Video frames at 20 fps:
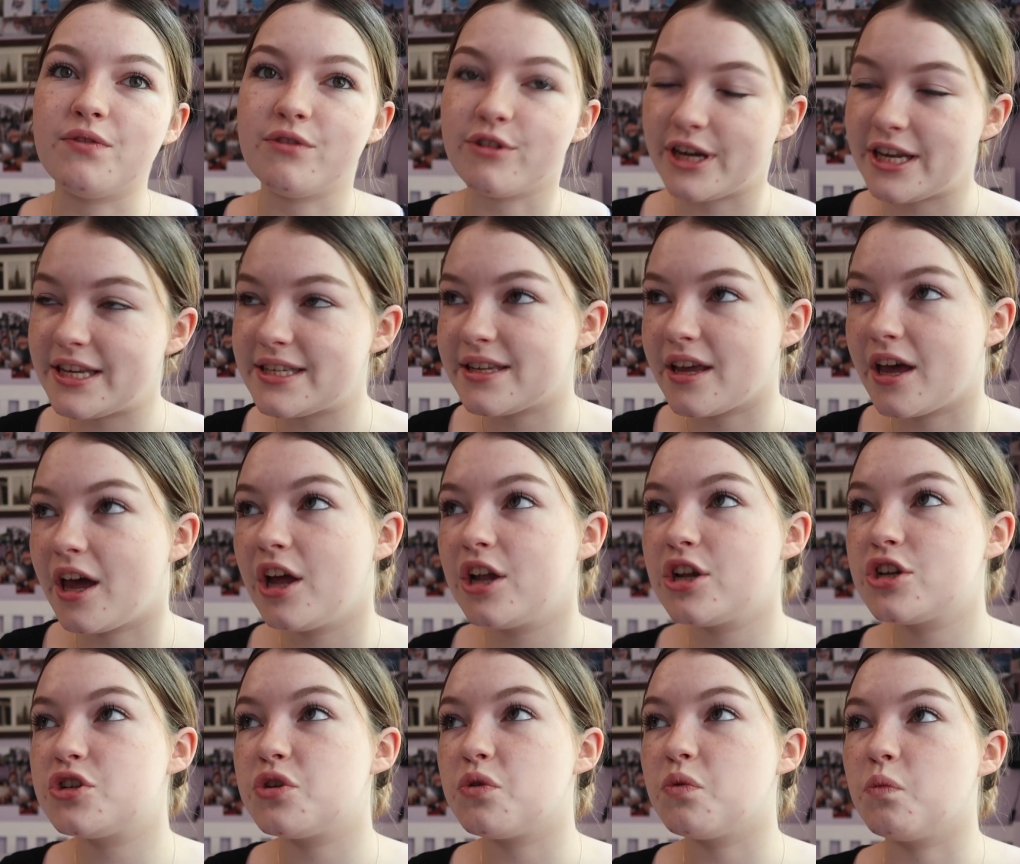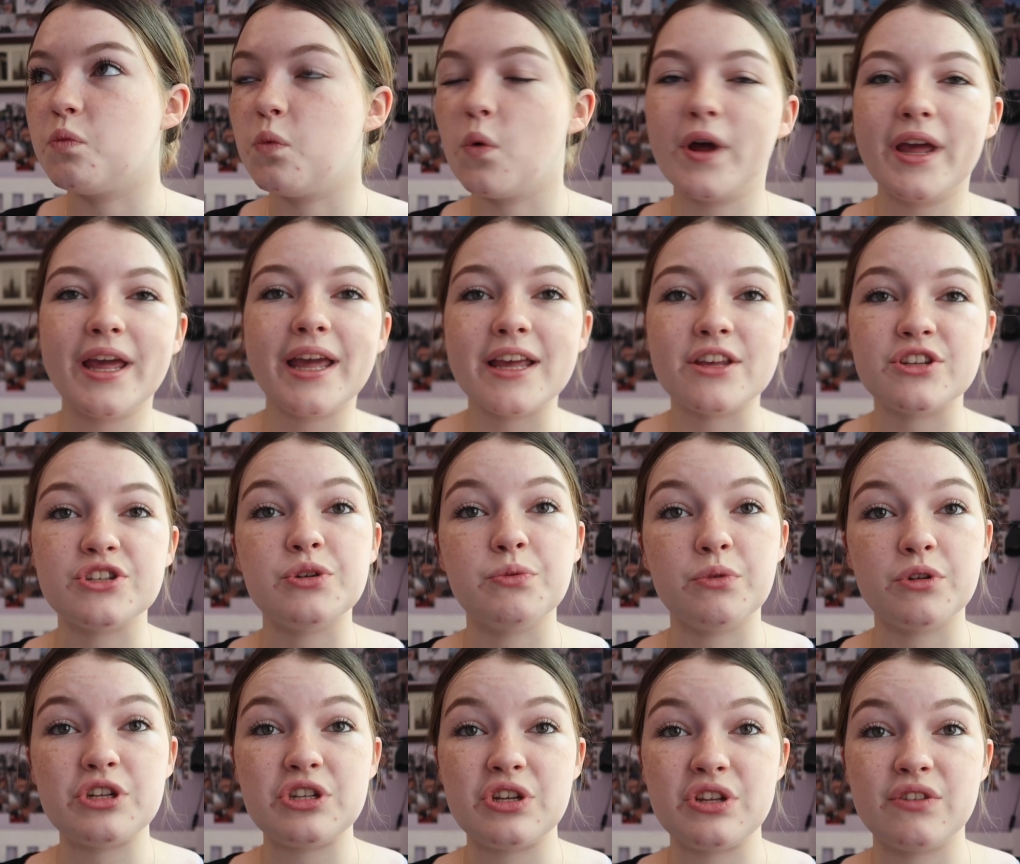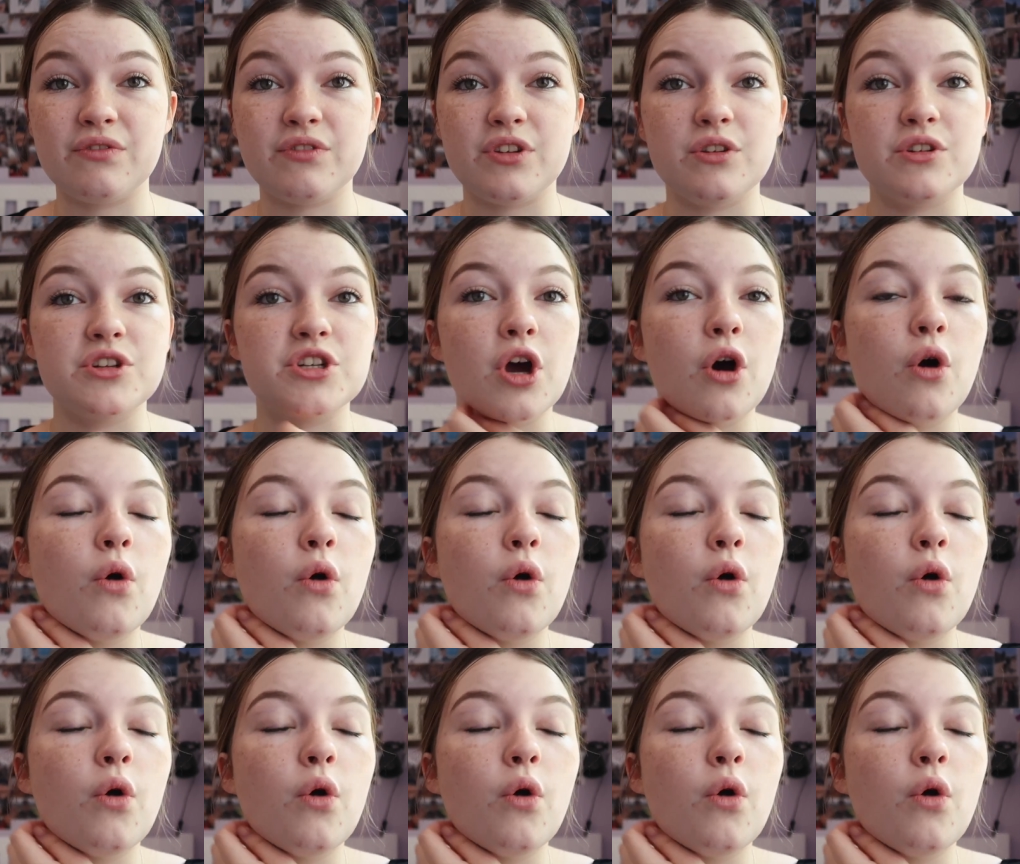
researched what it is you want to do in the future,